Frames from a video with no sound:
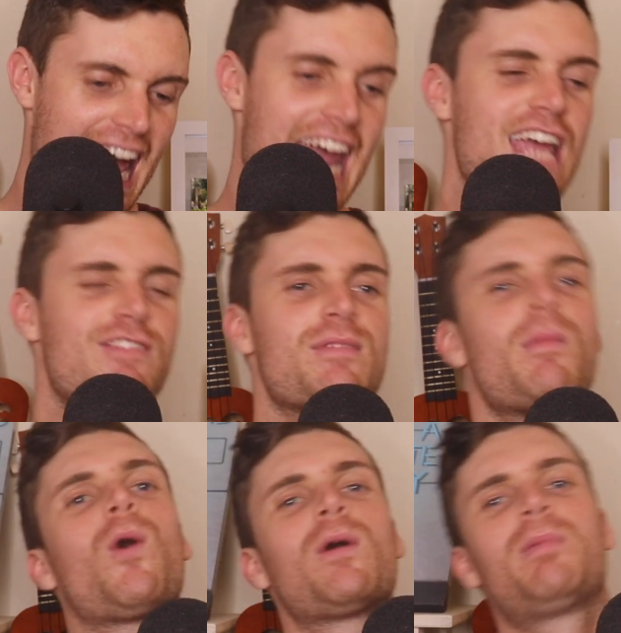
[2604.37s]
even
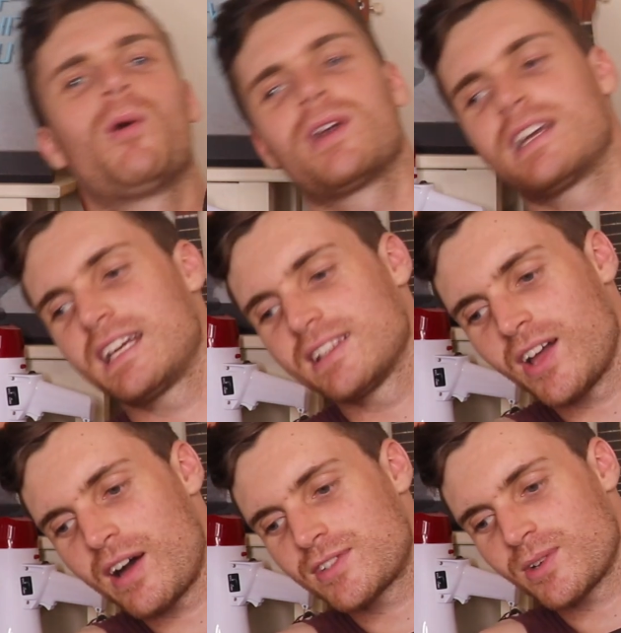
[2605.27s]
more important in
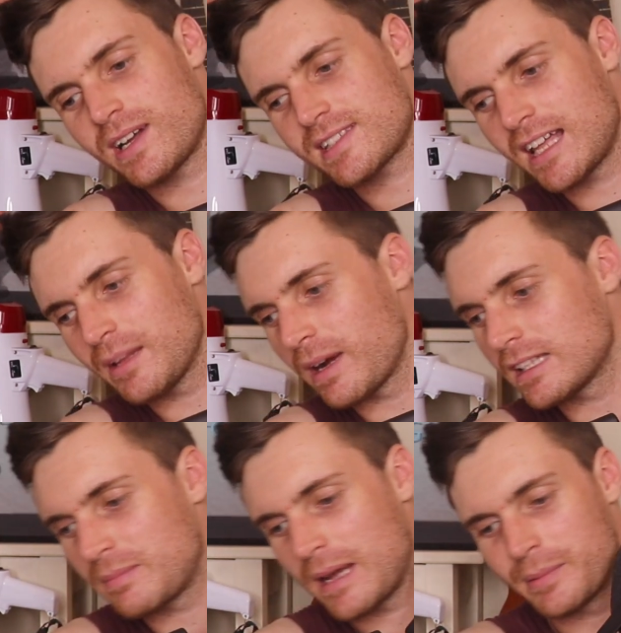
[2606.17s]
life to
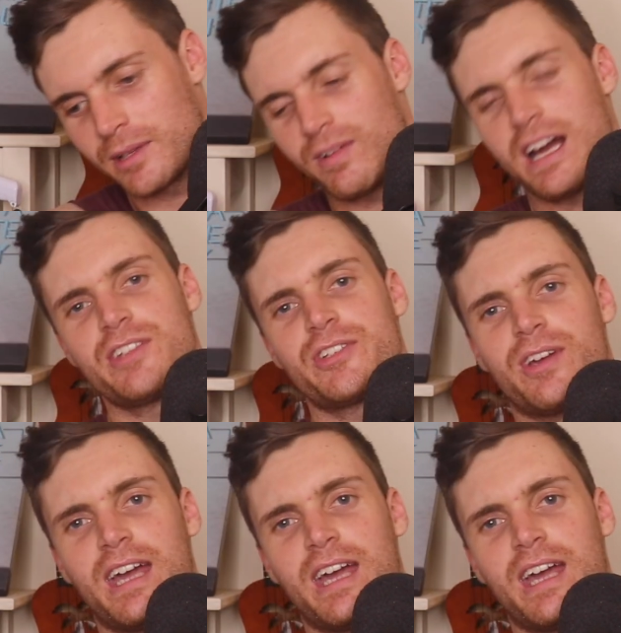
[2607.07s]
celebrate the people around you.